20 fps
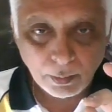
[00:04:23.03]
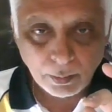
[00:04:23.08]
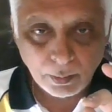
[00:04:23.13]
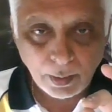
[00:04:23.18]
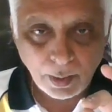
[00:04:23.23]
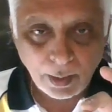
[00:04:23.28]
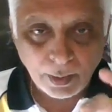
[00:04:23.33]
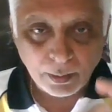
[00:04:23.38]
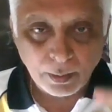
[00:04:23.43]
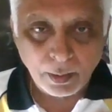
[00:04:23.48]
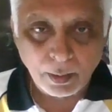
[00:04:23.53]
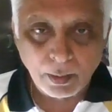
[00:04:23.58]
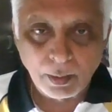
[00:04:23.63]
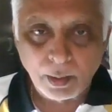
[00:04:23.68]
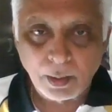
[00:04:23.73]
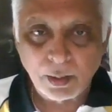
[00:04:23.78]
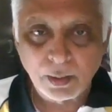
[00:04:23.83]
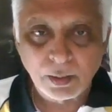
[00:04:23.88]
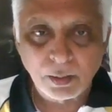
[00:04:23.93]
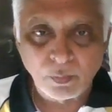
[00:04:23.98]
as
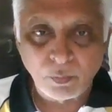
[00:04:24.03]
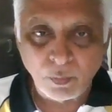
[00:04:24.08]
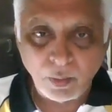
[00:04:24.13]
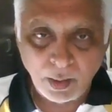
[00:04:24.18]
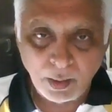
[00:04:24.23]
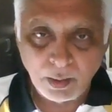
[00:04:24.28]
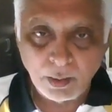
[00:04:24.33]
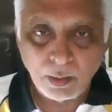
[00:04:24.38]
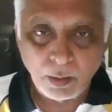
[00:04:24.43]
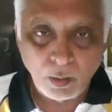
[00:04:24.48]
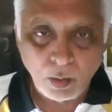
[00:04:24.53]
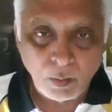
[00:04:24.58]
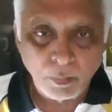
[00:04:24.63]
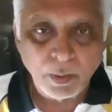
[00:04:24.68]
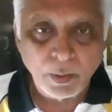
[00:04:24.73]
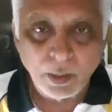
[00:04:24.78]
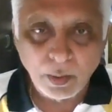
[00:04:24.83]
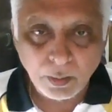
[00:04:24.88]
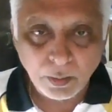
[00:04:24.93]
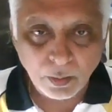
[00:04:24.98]
regards when the
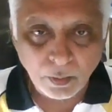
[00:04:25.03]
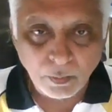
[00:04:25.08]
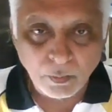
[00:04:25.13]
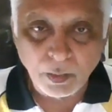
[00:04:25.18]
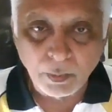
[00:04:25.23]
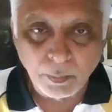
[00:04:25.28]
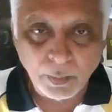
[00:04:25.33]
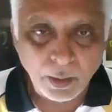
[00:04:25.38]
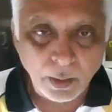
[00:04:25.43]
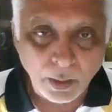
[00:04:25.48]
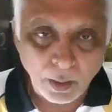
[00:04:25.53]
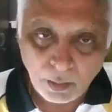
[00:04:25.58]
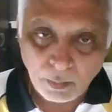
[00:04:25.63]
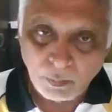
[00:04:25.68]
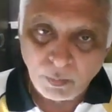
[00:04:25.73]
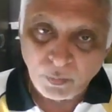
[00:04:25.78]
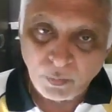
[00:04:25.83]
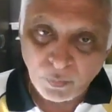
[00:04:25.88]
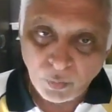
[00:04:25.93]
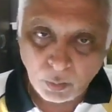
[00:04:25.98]
nomination will be done,
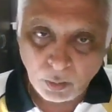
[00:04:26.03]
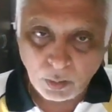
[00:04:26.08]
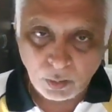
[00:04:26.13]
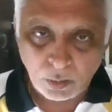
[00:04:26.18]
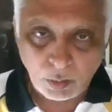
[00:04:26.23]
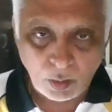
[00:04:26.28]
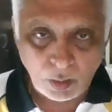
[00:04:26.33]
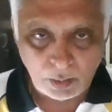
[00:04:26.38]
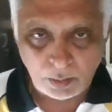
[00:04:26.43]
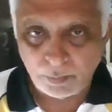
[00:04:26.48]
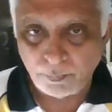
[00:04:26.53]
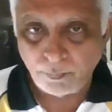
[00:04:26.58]
before the toss.